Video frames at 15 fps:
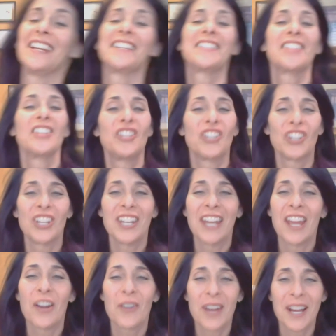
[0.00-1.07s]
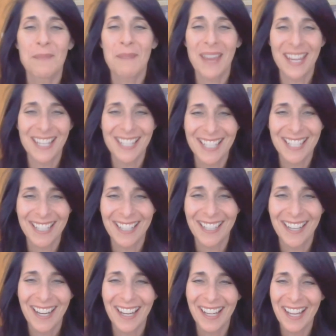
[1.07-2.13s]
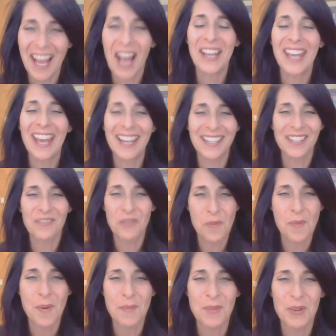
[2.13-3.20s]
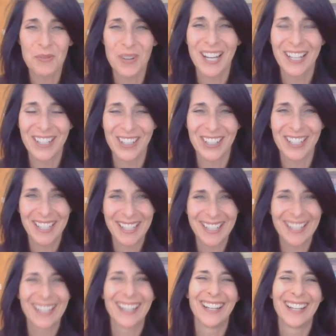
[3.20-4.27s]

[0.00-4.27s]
it's a generic painting. I, I can't even remember where I got it.